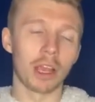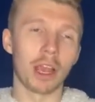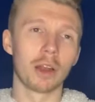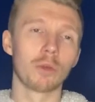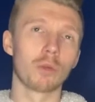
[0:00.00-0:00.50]

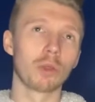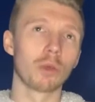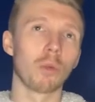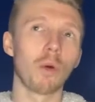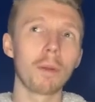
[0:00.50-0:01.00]
And the
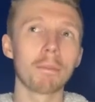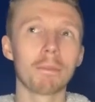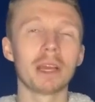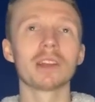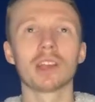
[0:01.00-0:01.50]
one
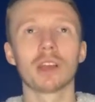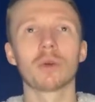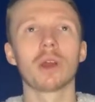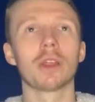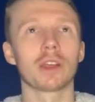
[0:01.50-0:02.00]
big
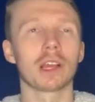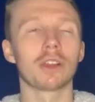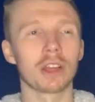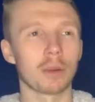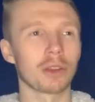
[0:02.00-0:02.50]
takeaway I think I
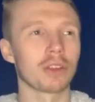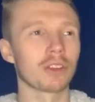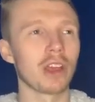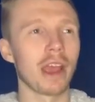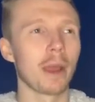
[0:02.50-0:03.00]
like about this
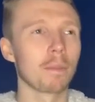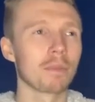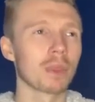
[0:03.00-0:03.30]
game